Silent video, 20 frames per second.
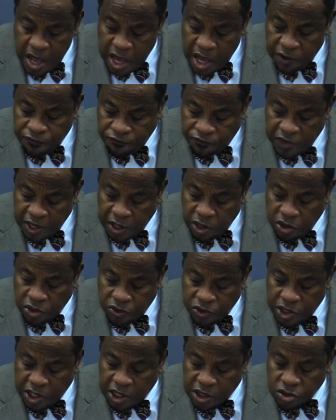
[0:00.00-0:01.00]
A
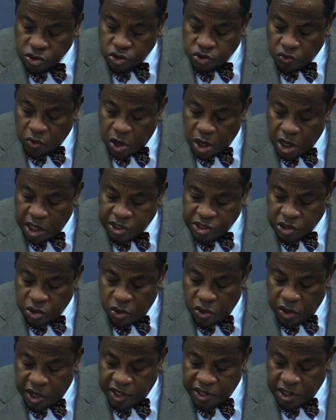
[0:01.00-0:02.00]
figure then draws
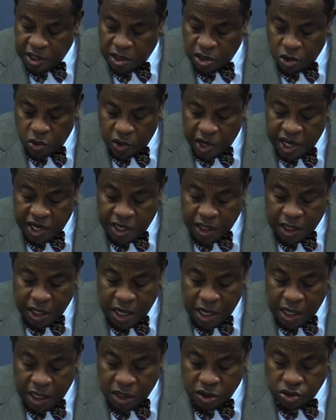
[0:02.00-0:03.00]
on the noetic
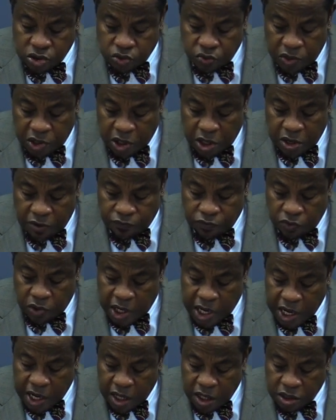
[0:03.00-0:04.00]
conjuring of
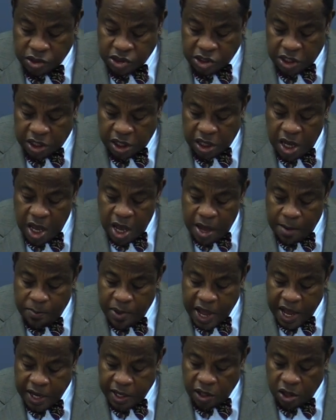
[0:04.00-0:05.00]
reality
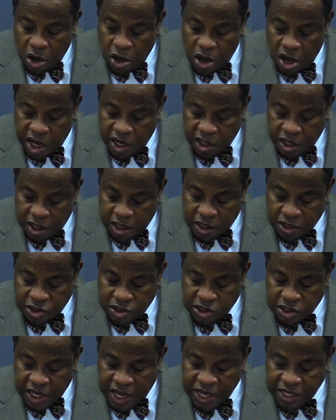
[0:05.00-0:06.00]
by an
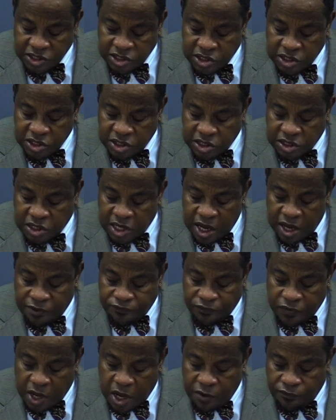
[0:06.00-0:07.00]
audience as the
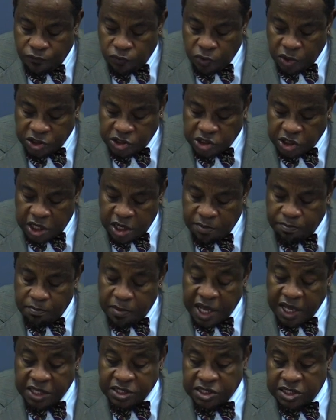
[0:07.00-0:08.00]
stuff of which it
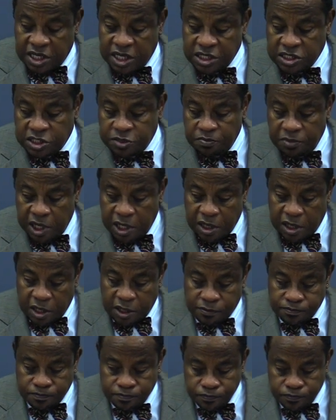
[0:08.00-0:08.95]
makes its meaning.